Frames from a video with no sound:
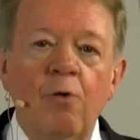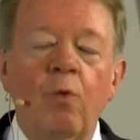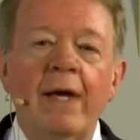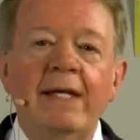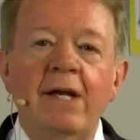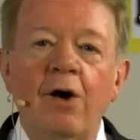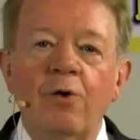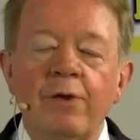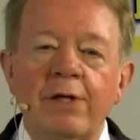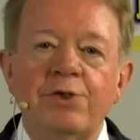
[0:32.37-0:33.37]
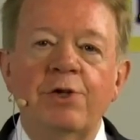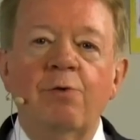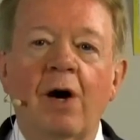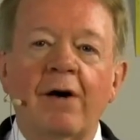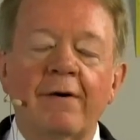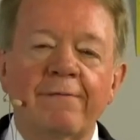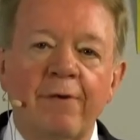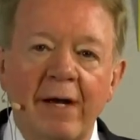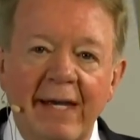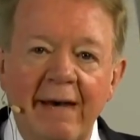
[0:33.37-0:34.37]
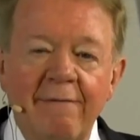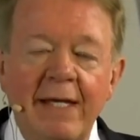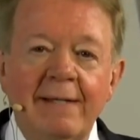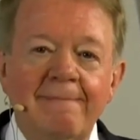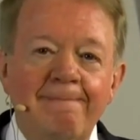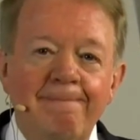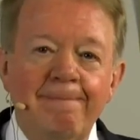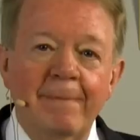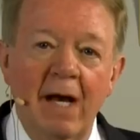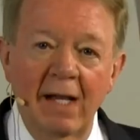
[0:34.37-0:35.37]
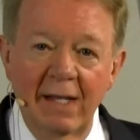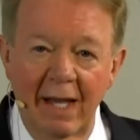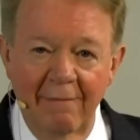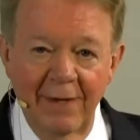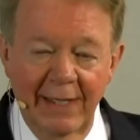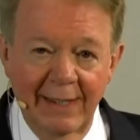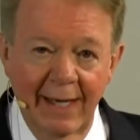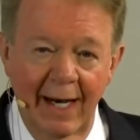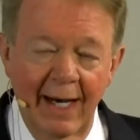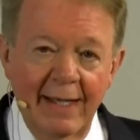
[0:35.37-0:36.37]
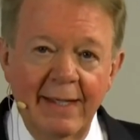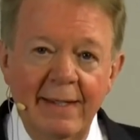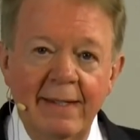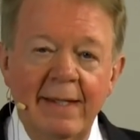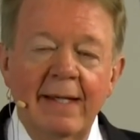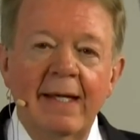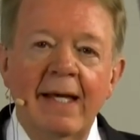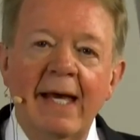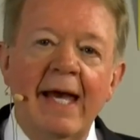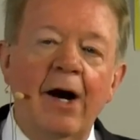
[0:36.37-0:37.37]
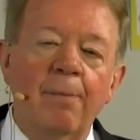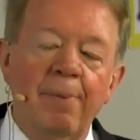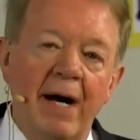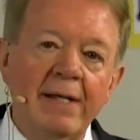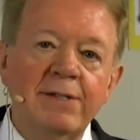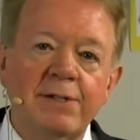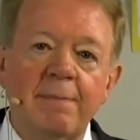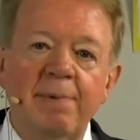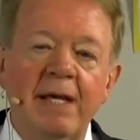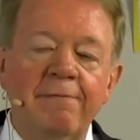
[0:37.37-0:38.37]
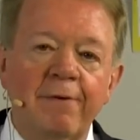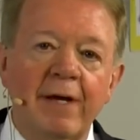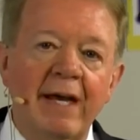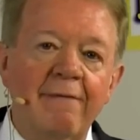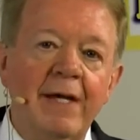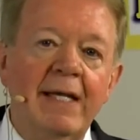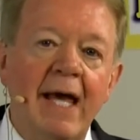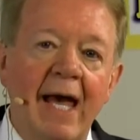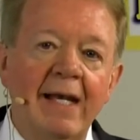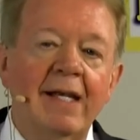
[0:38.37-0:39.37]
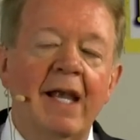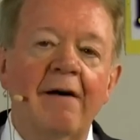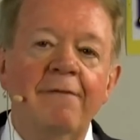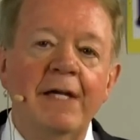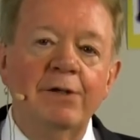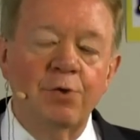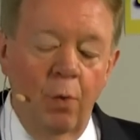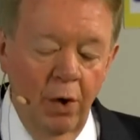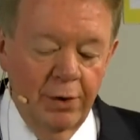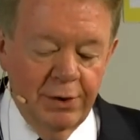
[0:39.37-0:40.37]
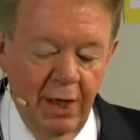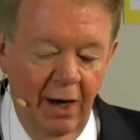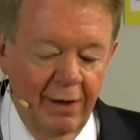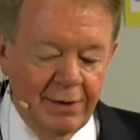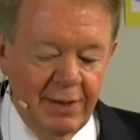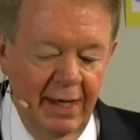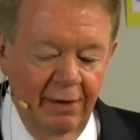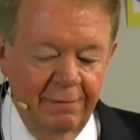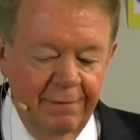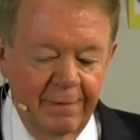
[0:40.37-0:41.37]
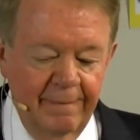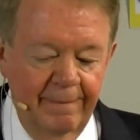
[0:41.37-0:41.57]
We know that you are a forgiving, a loving God. Help us to be forgiving and loving towards ourselves.